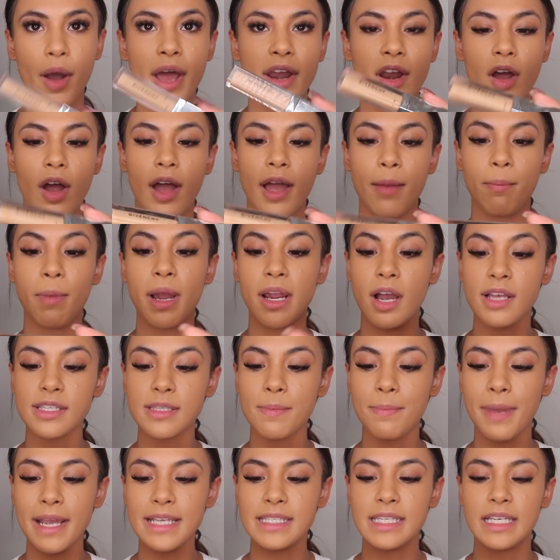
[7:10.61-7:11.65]
and my cousin
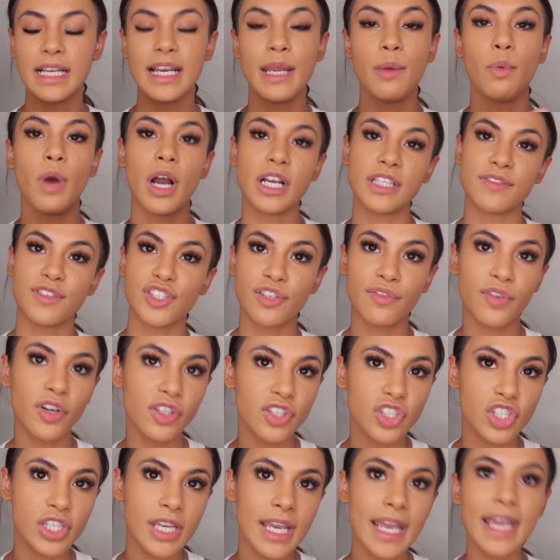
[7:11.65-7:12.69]
basically works for
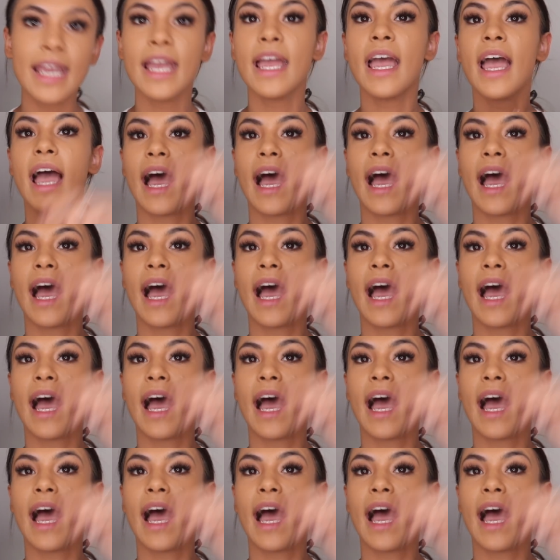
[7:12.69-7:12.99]
Givenchy,